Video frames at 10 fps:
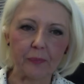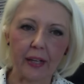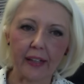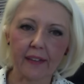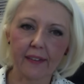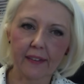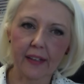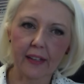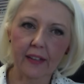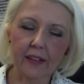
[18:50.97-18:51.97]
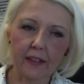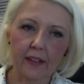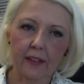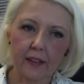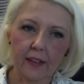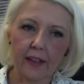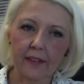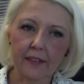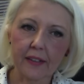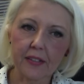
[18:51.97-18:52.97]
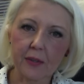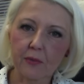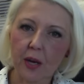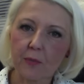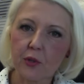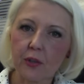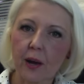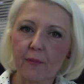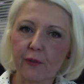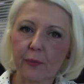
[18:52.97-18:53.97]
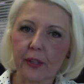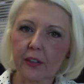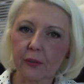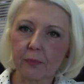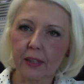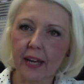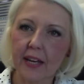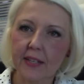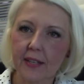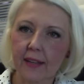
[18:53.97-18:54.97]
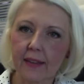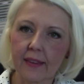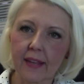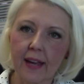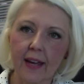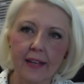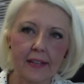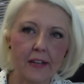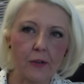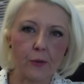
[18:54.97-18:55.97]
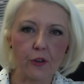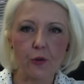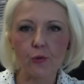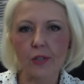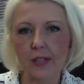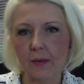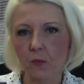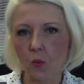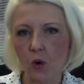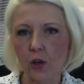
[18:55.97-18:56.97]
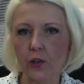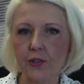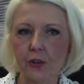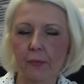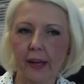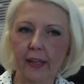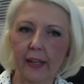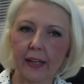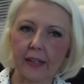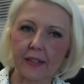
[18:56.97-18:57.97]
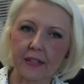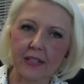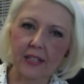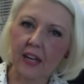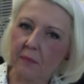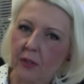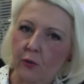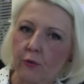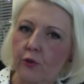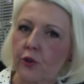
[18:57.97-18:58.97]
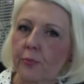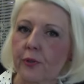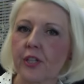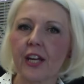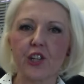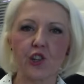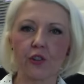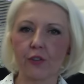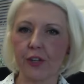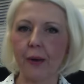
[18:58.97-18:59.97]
I think sometimes you come from a good place and then you use some words or make a statement or interpretation or you